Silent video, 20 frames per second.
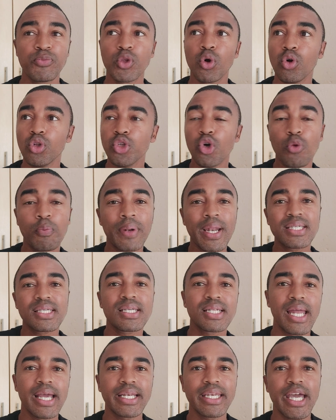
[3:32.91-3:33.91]
Although
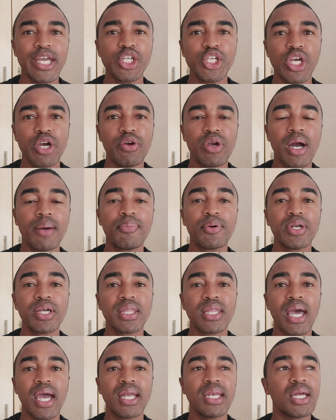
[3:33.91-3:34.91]
places like Nigeria are
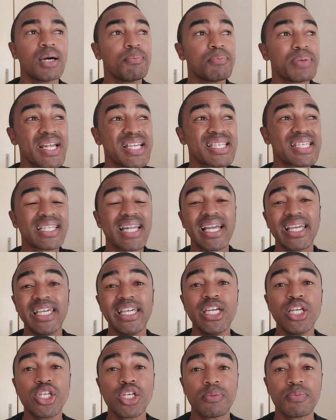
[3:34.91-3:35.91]
putting their hand up, places like
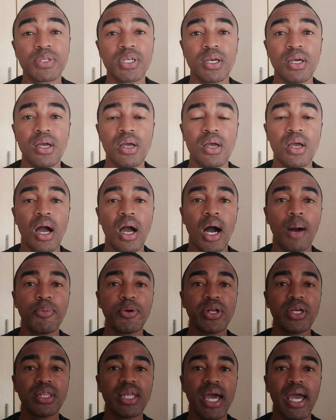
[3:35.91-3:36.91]
Egypt are
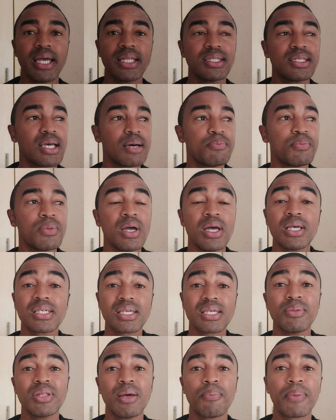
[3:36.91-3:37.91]
putting their hands up.
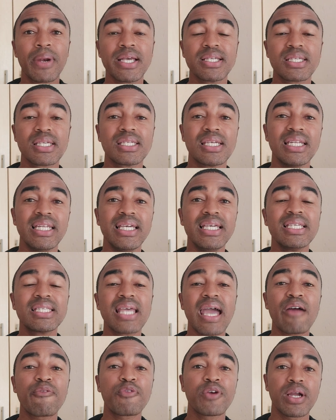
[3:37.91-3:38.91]
Some of the places in
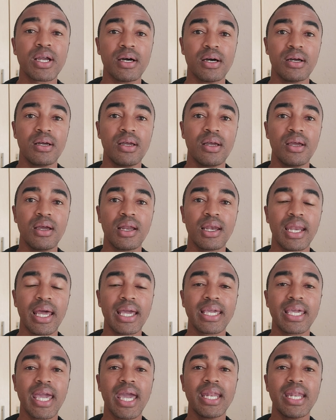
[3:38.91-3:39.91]
East Africa,
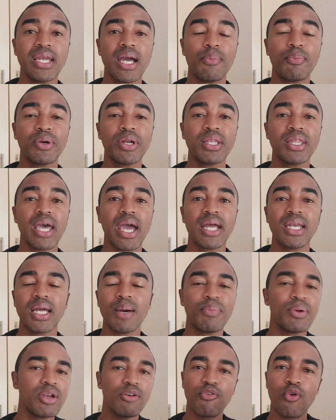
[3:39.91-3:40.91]
like Kenya, are putting their hand
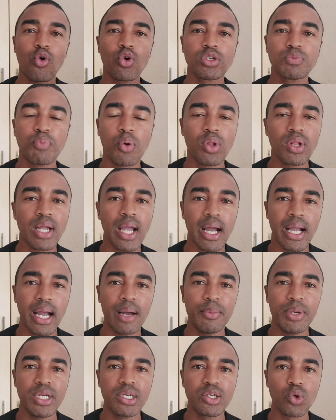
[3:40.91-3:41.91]
up. And of course, Paul
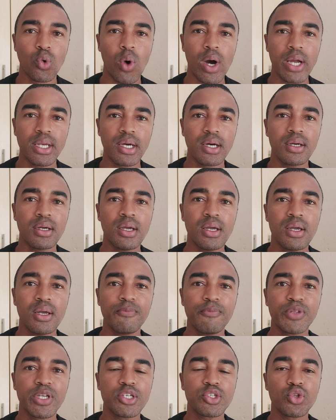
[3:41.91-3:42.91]
Kagame in Rwanda
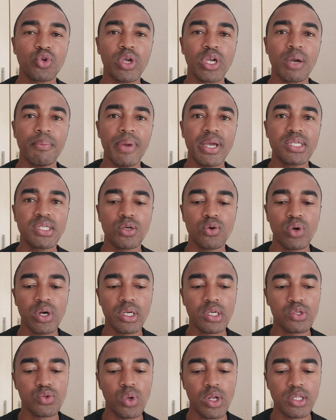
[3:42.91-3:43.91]
is doing amazing
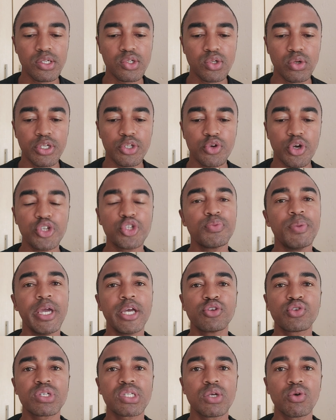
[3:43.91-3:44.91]
work as well. So it's going to be
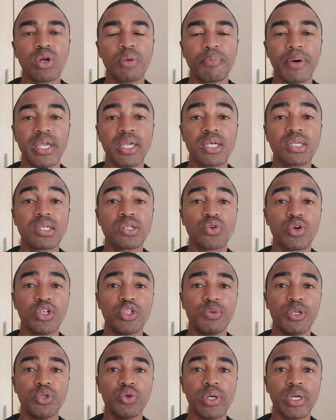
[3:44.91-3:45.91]
interesting what Panyaza is going
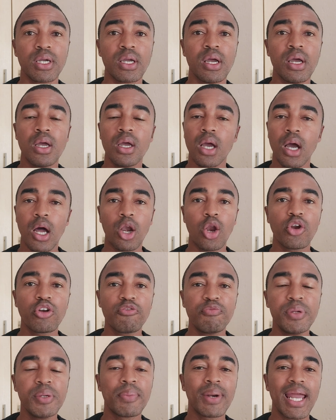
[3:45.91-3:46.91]
to be doing. A lot
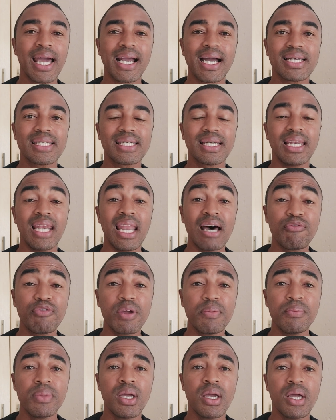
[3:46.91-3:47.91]
of people, like I said, love
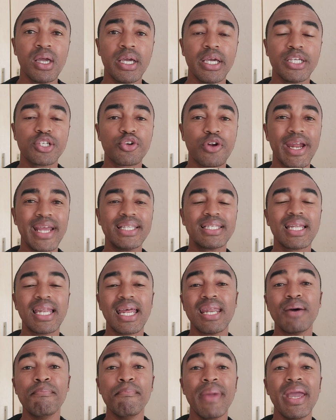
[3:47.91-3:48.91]
him. He's created
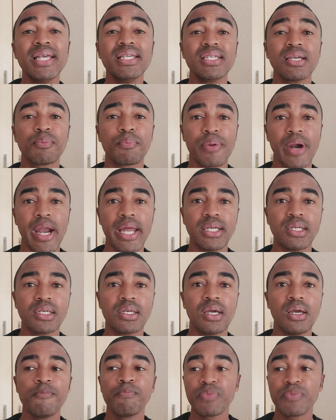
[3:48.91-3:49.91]
an amazing brand
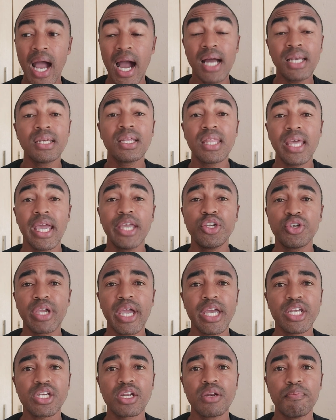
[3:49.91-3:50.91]
under the
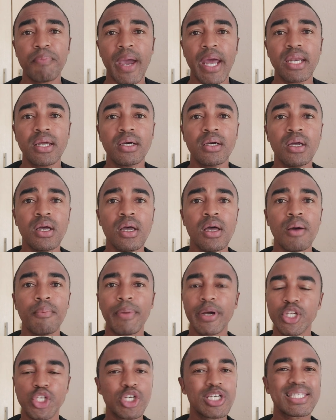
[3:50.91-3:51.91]
education banner,
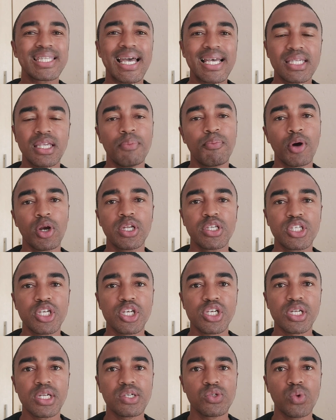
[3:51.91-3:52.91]
but just as a
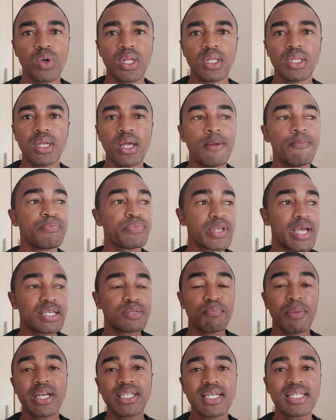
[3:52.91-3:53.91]
politician as well.
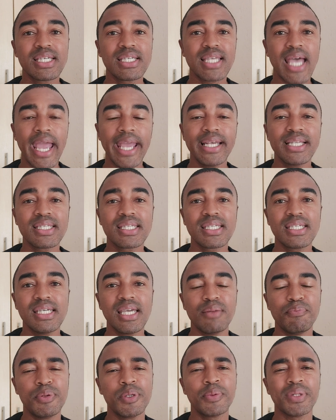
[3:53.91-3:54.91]
As much as he's
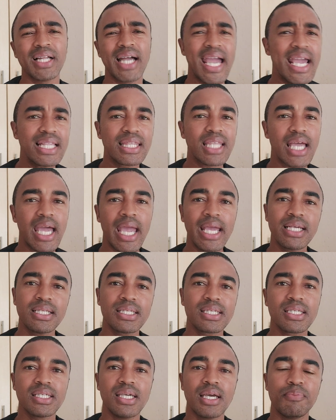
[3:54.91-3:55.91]
ANC and people hate the
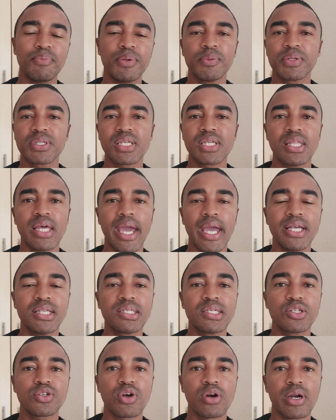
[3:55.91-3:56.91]
ANC and people say the
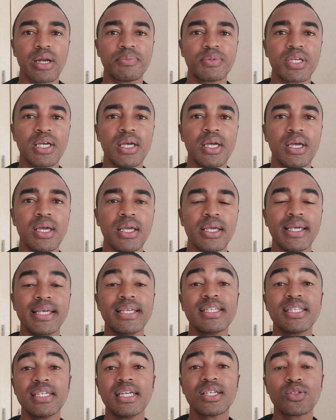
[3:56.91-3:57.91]
ANC is corrupt,
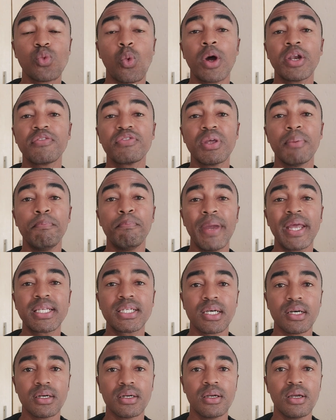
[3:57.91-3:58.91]
he's seen as one of the
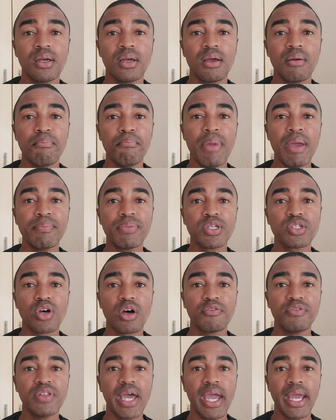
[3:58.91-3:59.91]
better members
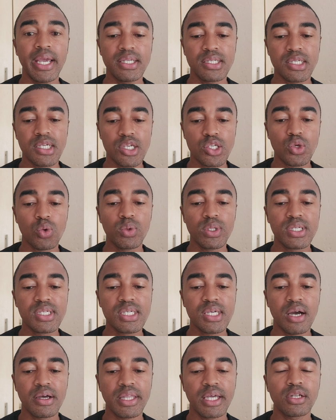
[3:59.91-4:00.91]
of the ANC. So we'll
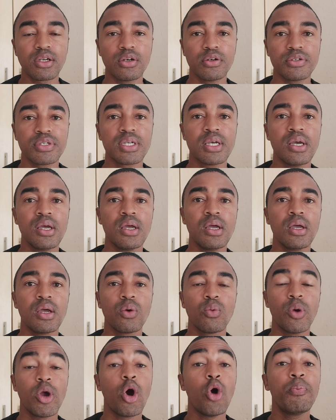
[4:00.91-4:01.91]
see how that goes.
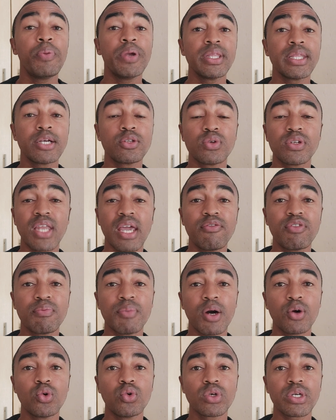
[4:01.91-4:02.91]
We're hoping that David
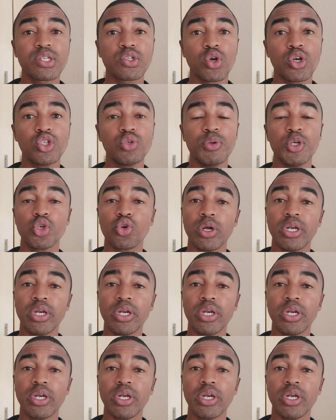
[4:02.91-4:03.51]
Makura is going to be